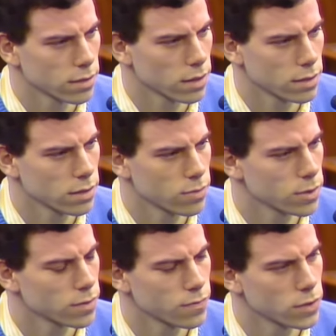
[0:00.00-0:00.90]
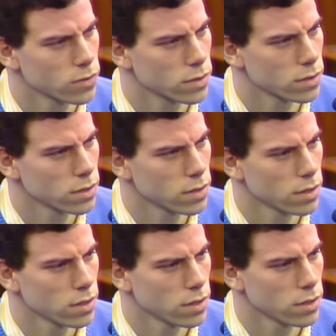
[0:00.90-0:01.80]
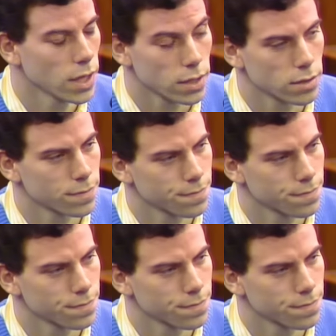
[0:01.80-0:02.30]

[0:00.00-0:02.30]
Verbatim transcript: I Did you like confused. girls? Yes.